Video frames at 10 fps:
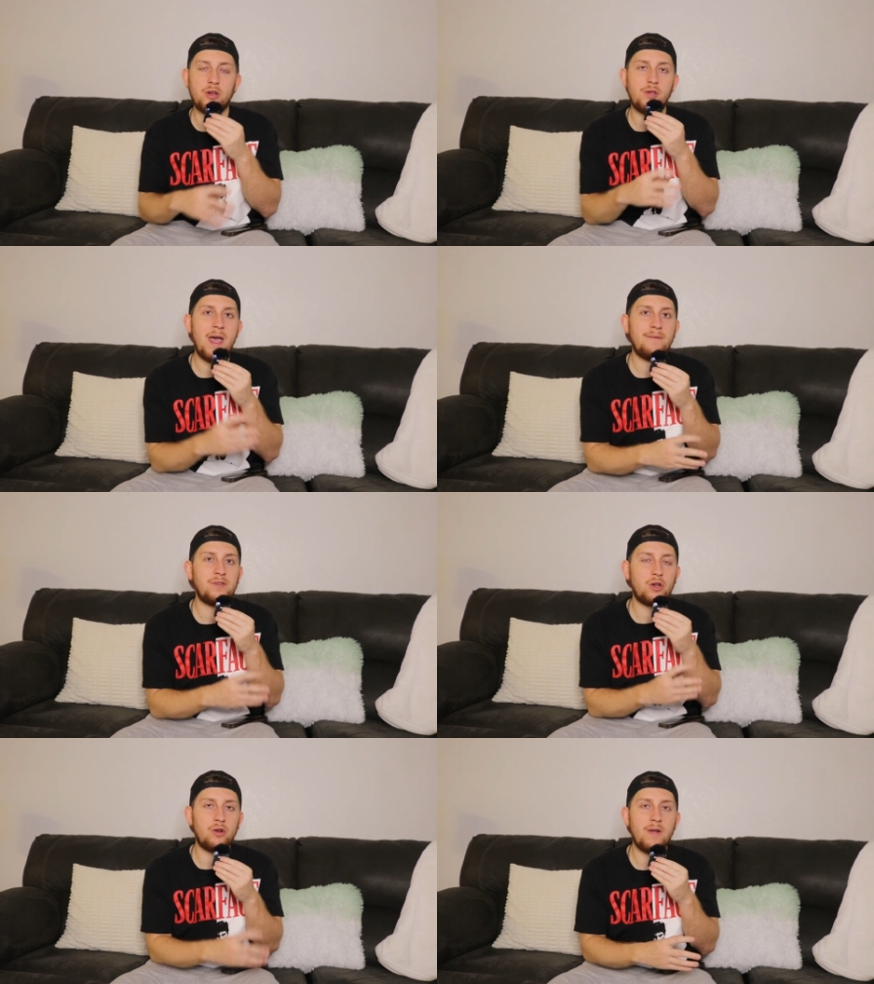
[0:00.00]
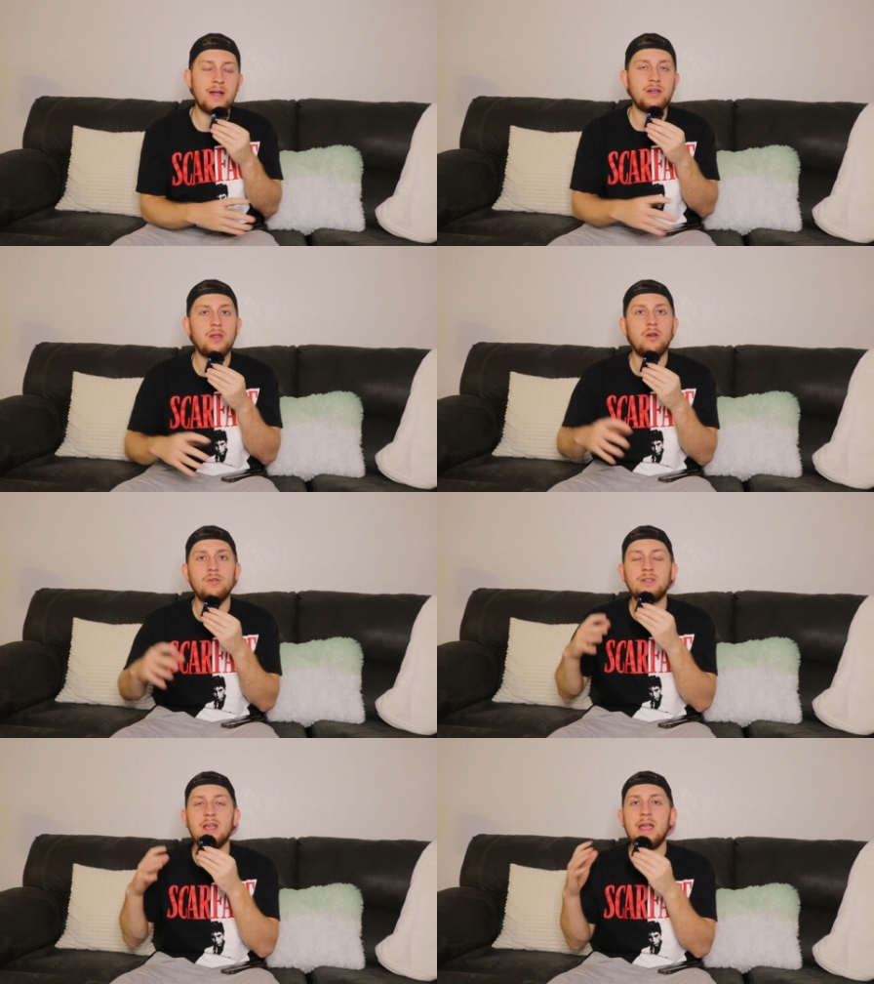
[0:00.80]
You have to correct
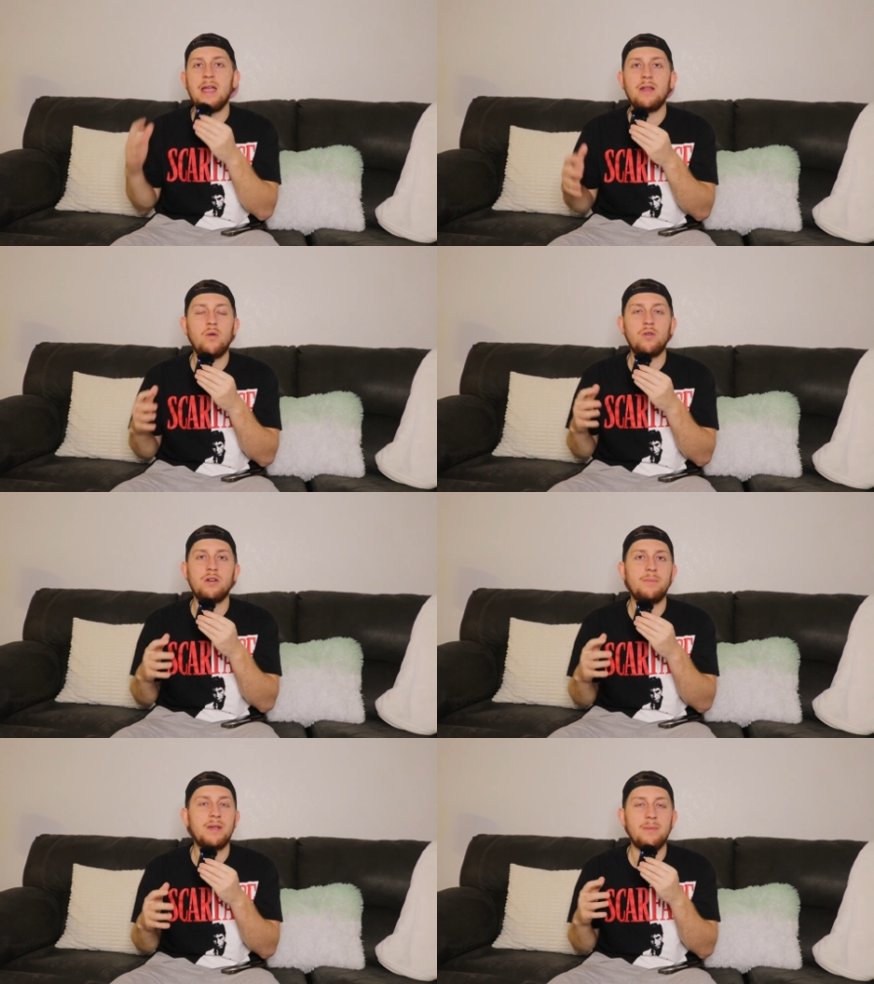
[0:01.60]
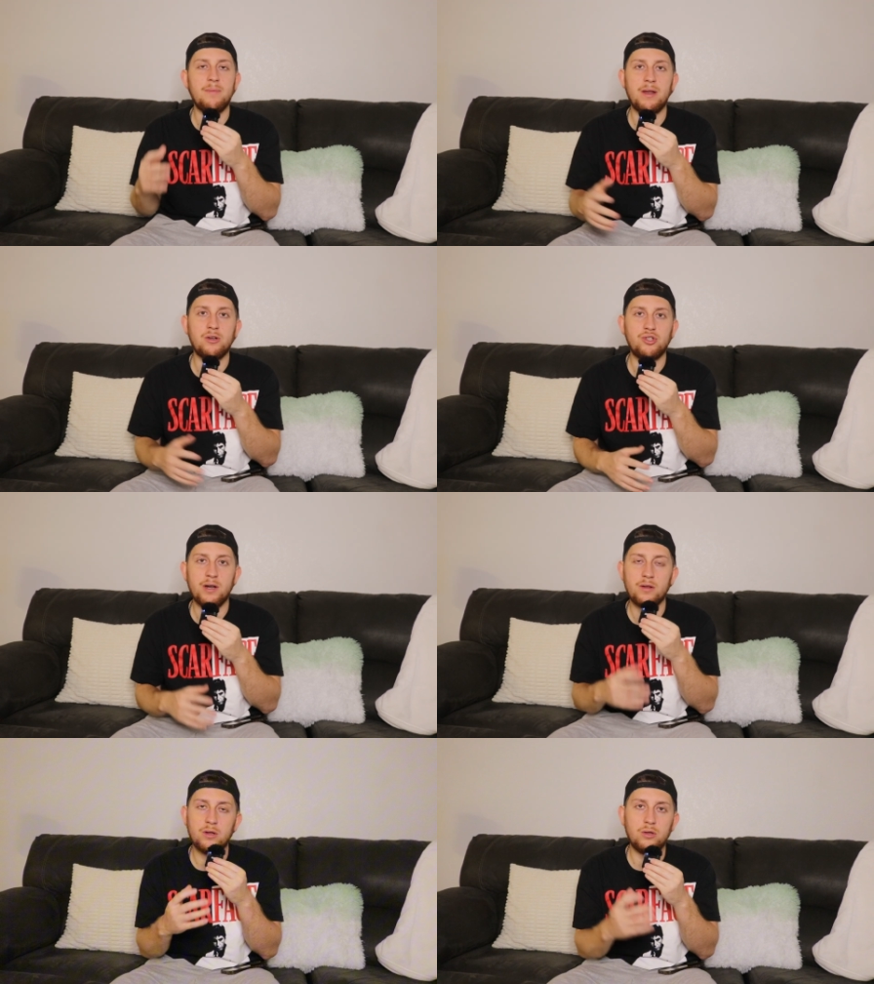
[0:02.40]
those in order to become a better
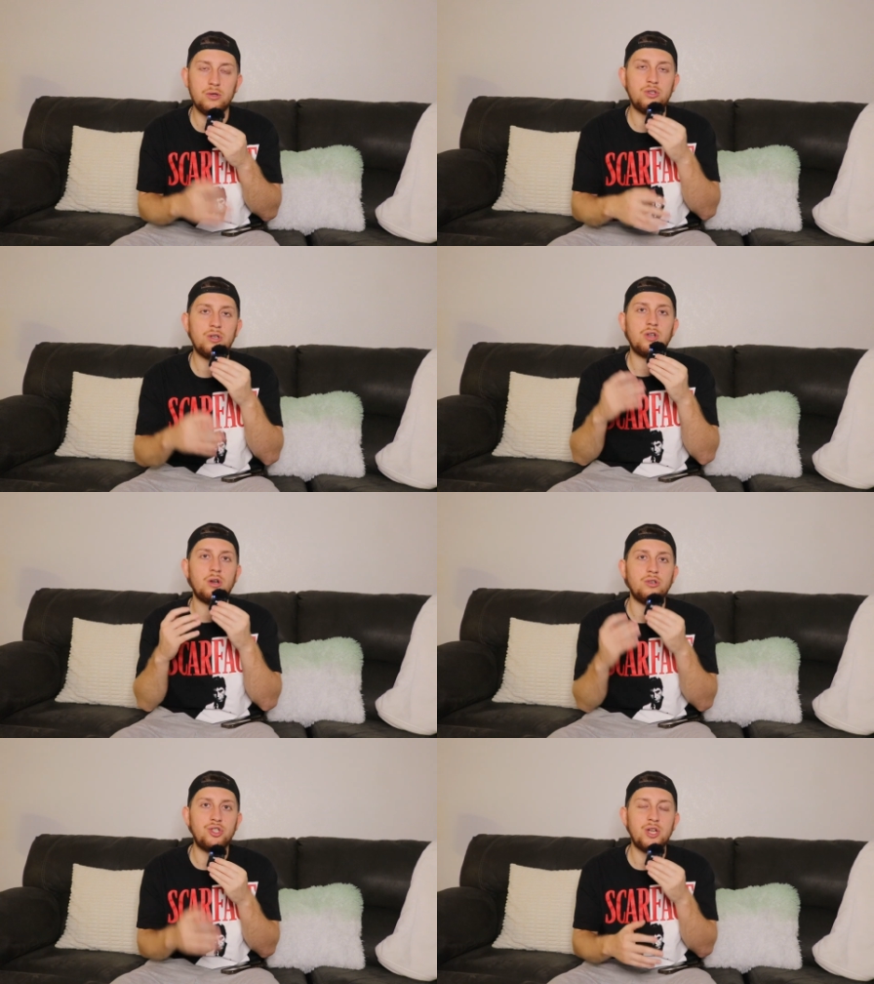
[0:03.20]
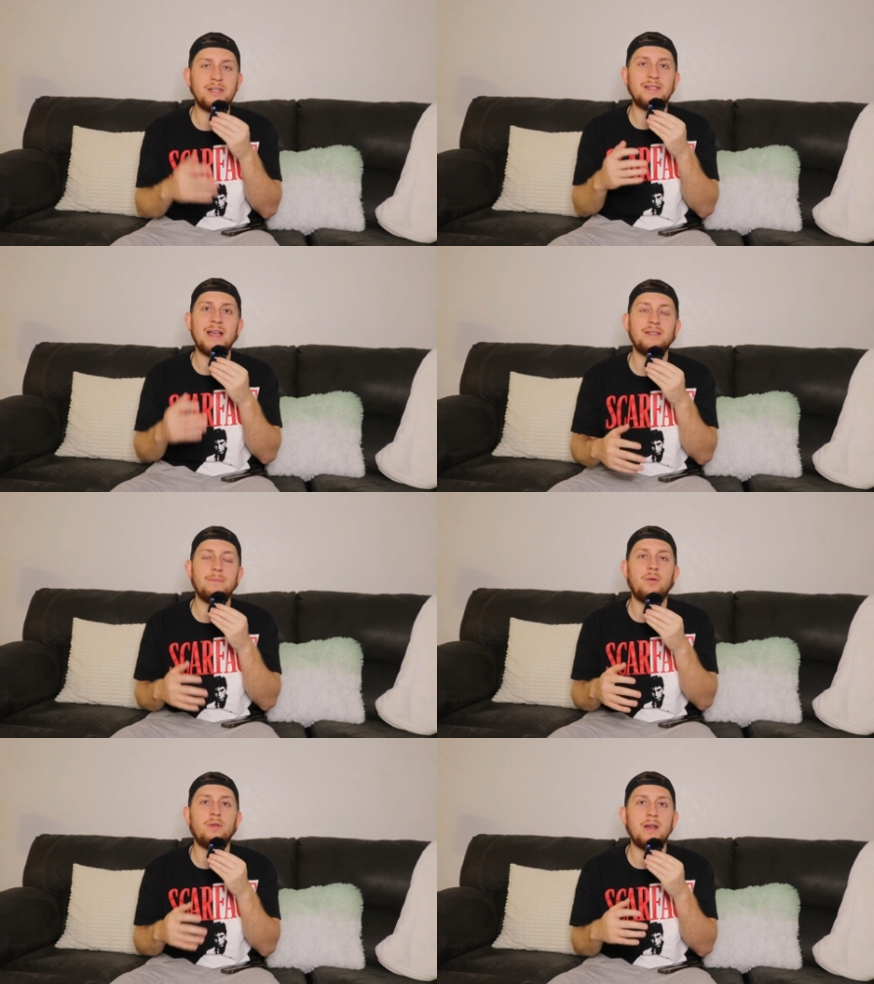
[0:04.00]
trader. The losers are just as
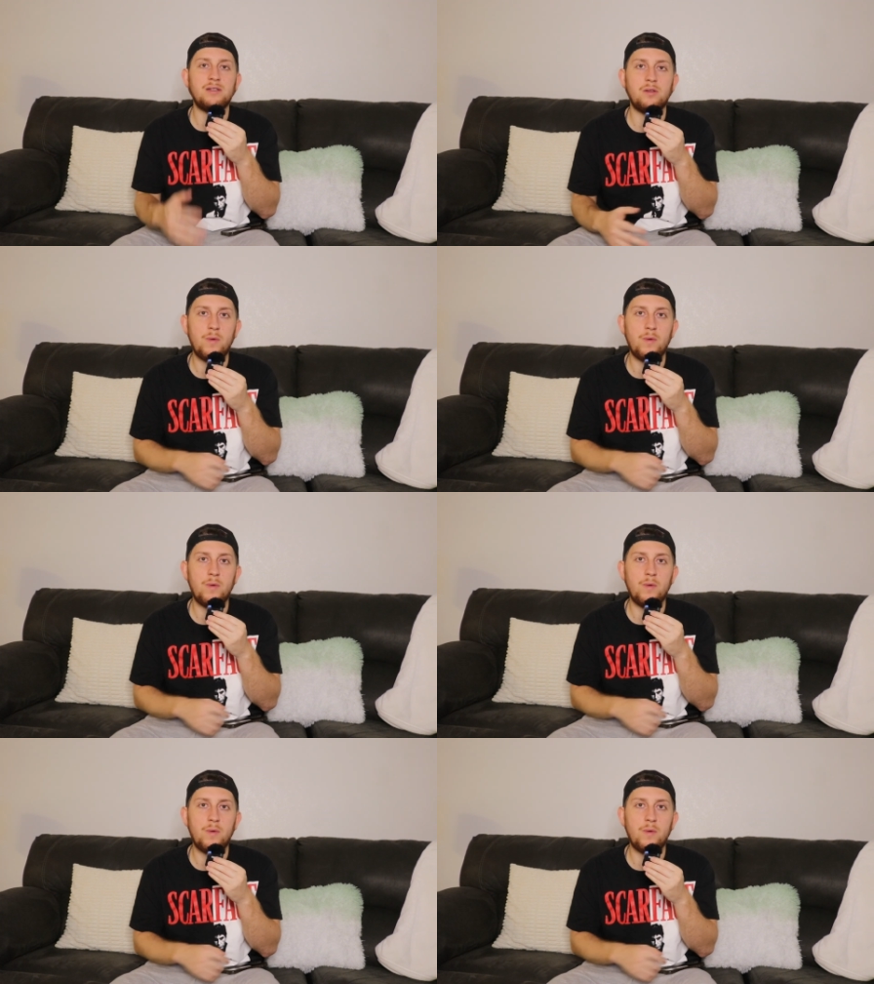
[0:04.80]
important as the